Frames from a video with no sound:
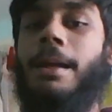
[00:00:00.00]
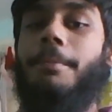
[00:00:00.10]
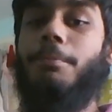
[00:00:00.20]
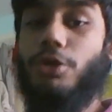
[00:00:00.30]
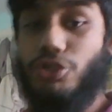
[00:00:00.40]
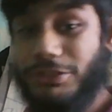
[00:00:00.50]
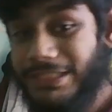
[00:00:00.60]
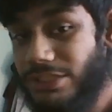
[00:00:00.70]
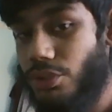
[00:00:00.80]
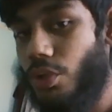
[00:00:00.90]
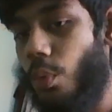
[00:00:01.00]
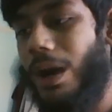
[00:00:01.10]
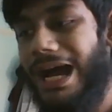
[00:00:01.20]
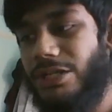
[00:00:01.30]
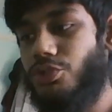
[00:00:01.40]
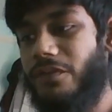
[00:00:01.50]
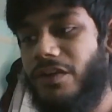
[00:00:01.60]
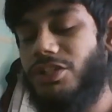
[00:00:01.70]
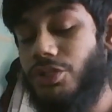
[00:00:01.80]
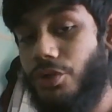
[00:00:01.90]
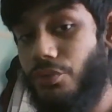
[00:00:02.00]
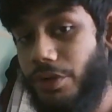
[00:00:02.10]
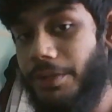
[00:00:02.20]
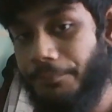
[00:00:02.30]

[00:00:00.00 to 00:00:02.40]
but you just need to know what Android version you're running.